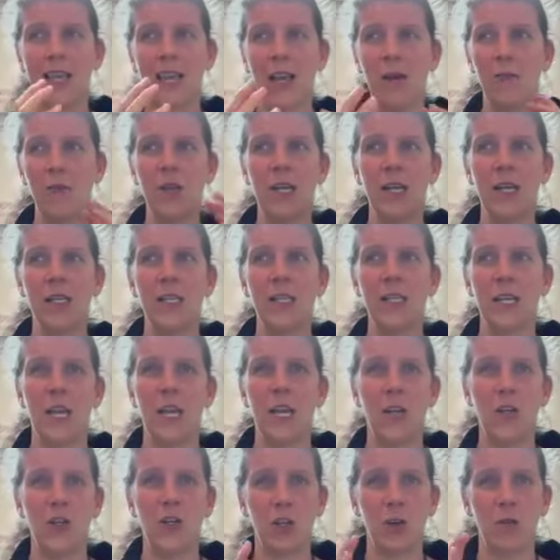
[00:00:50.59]
give an
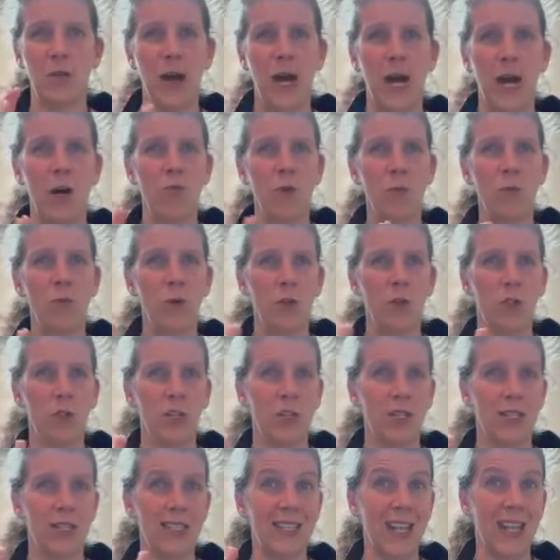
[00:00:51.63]
indication of how
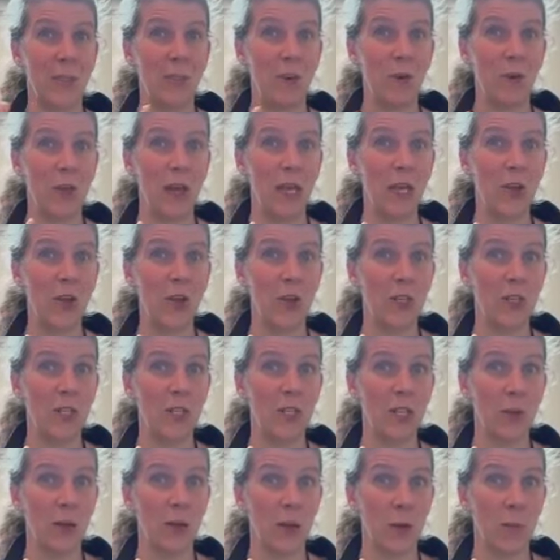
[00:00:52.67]
robust and stable that
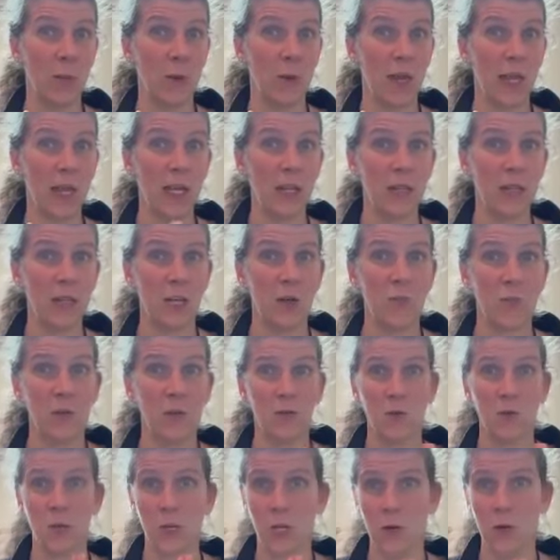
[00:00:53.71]
ecosystem can be in terms
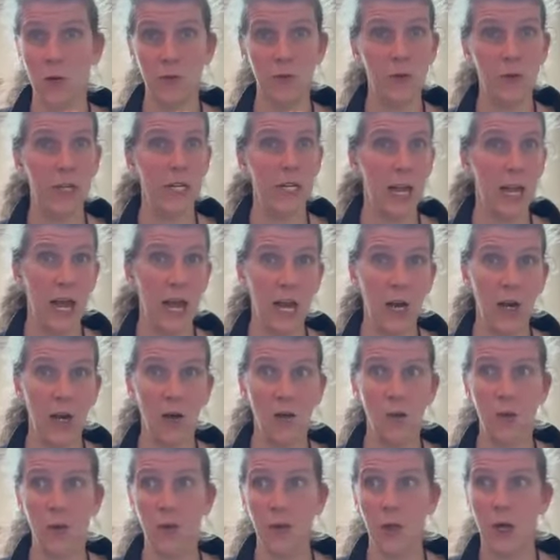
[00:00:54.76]
of recovery,
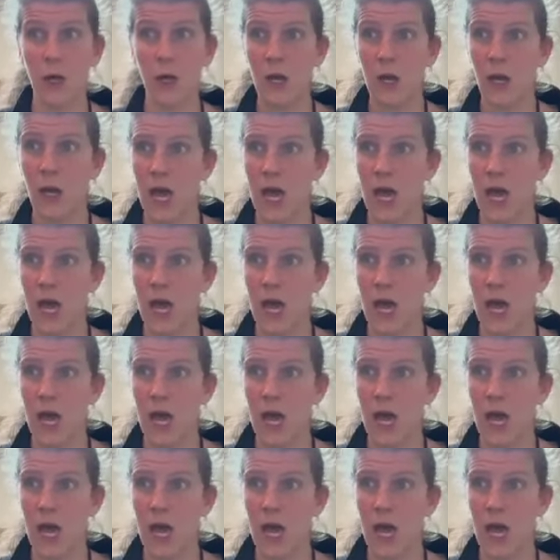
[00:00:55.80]
health,